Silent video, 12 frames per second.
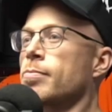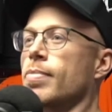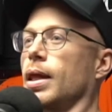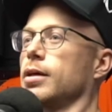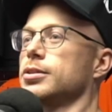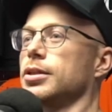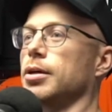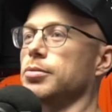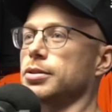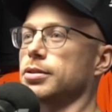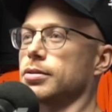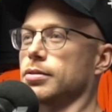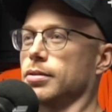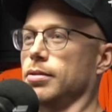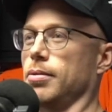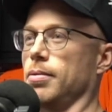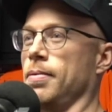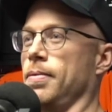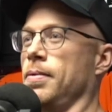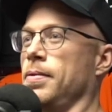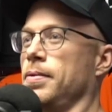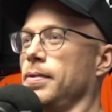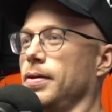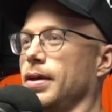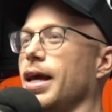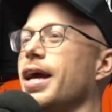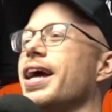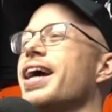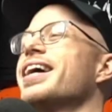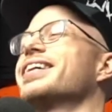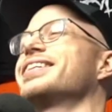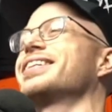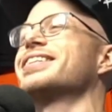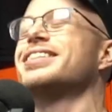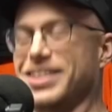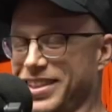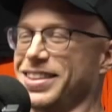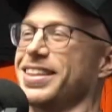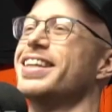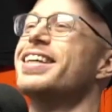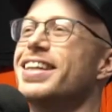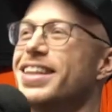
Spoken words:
He's bumping his head a lot when you're crawling around, just running into shit.